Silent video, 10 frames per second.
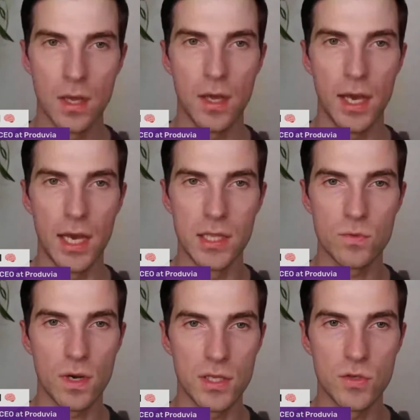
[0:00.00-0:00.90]
And
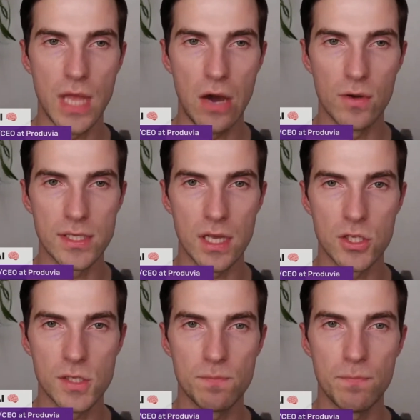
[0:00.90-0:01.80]
what I'll do now is I'll
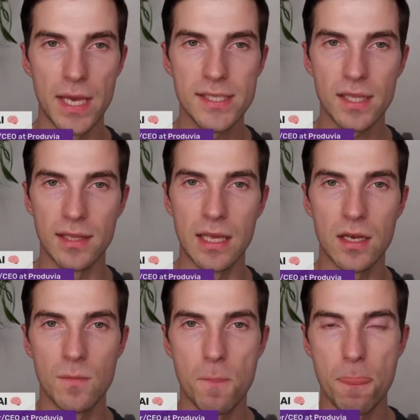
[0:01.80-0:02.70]
just paste the link
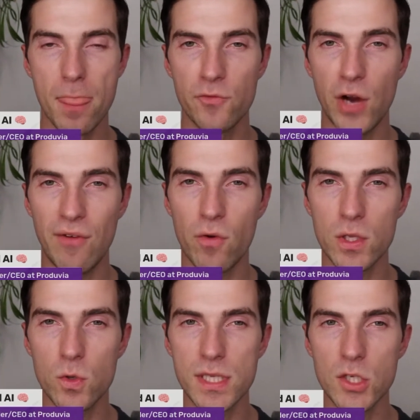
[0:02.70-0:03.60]
for everyone
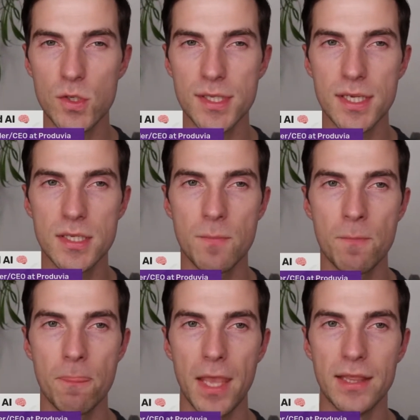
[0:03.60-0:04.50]
who's interested
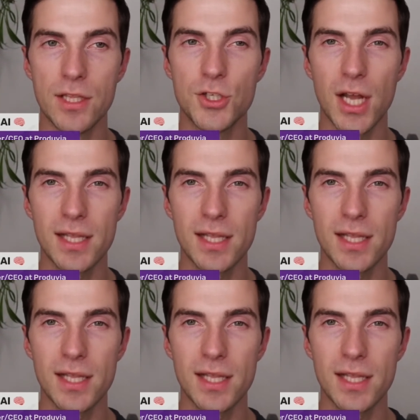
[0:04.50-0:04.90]
in the chat